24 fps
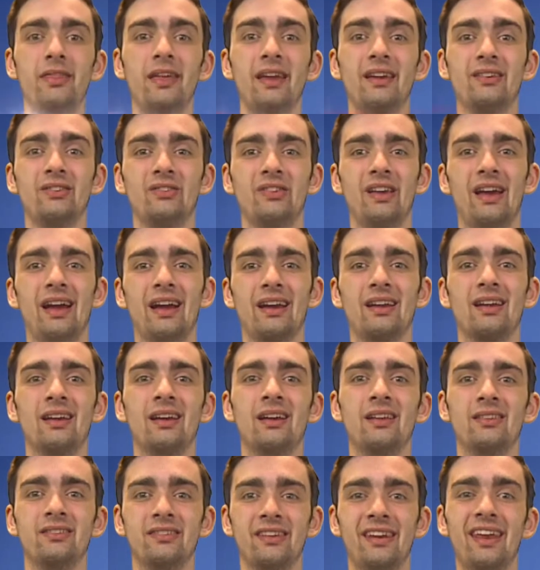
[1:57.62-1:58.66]
Thanks,
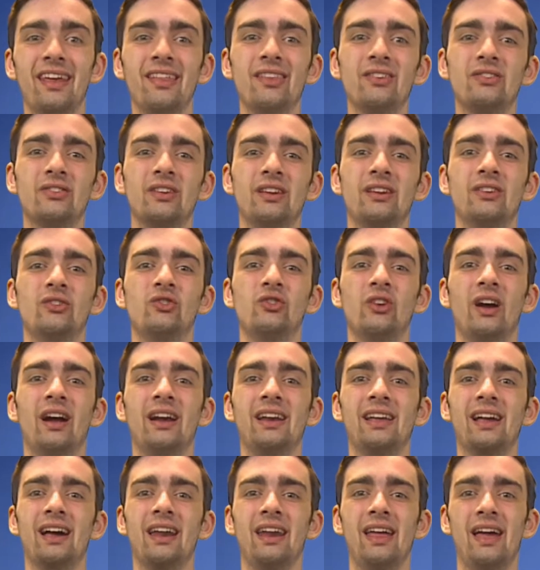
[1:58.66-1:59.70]
Zach. Today the sun is
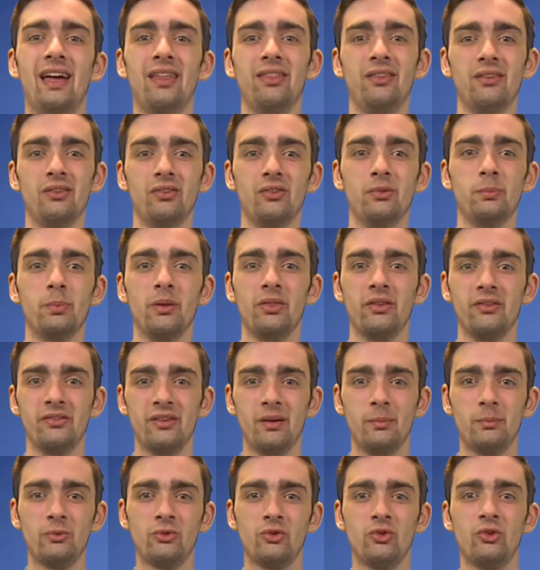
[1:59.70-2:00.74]
shining on Athens, but
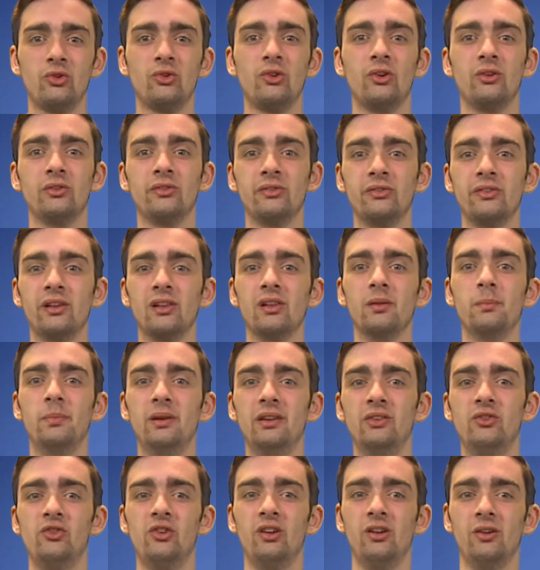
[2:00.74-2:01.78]
the temperatures are still a
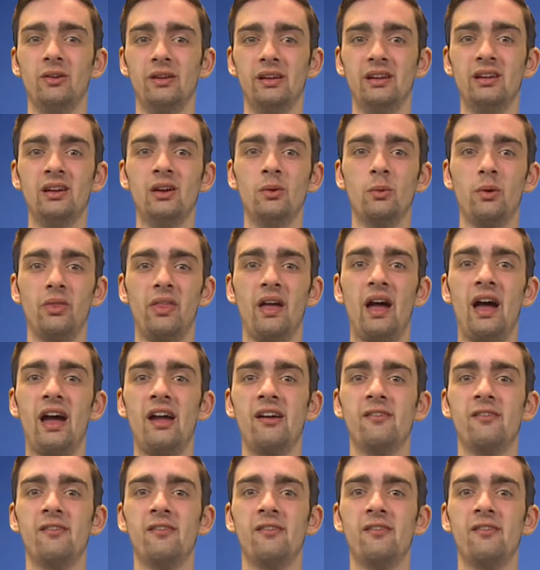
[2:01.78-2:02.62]
bit chilly, with a